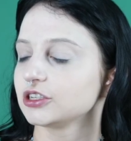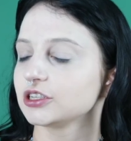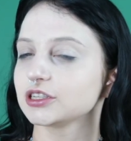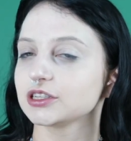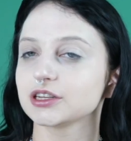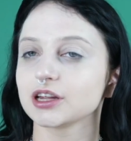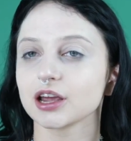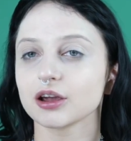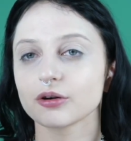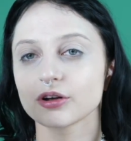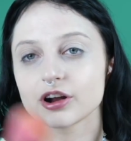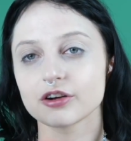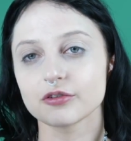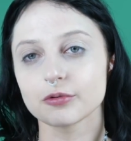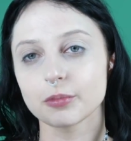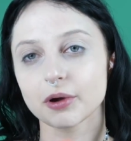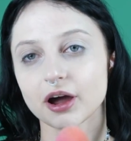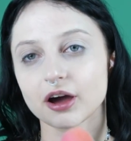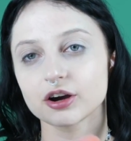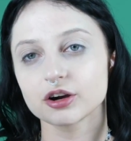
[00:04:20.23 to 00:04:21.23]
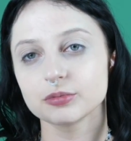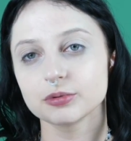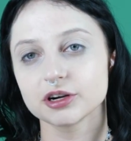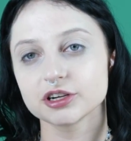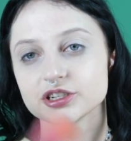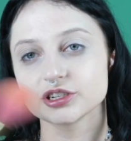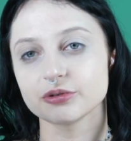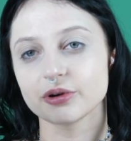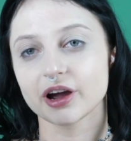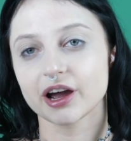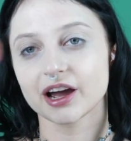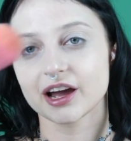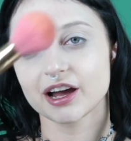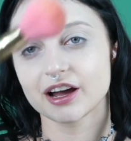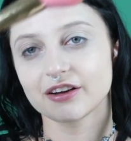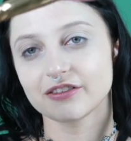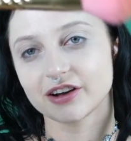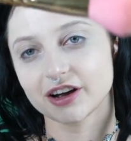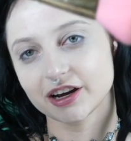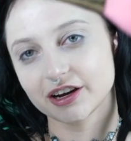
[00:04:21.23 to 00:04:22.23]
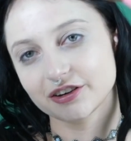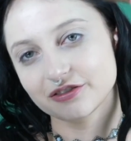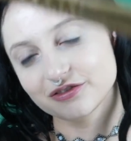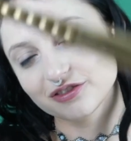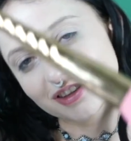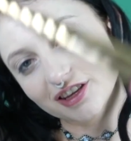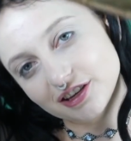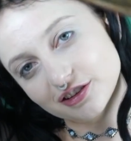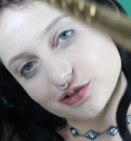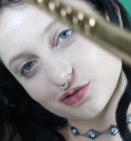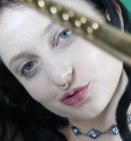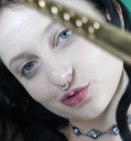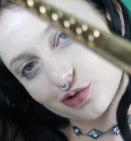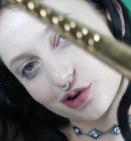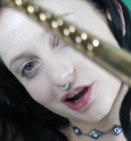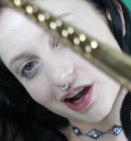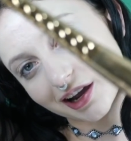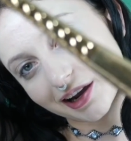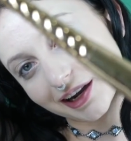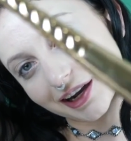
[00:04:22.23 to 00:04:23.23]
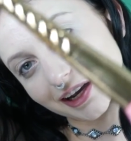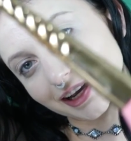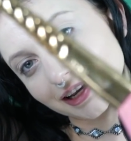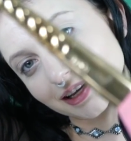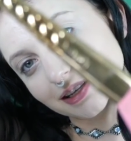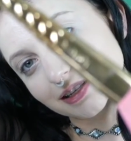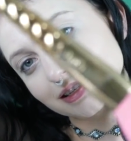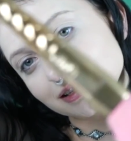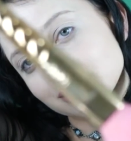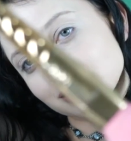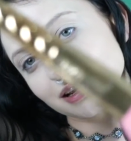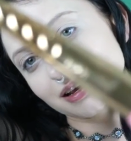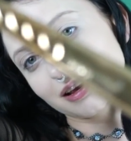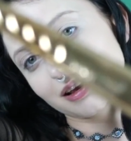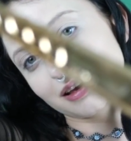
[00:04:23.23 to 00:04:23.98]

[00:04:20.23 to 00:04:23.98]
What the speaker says: Just take whatever powder brush you have. I have these cool guys.